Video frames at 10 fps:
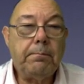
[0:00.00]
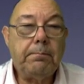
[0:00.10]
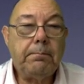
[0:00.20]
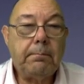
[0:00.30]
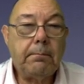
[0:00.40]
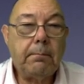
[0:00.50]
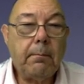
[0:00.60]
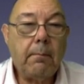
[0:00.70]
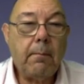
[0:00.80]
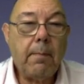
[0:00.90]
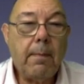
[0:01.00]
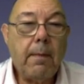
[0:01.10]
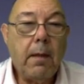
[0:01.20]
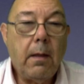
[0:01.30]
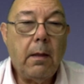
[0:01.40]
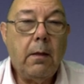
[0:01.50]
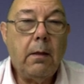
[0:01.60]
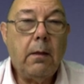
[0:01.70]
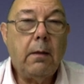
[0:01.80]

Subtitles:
[no speech]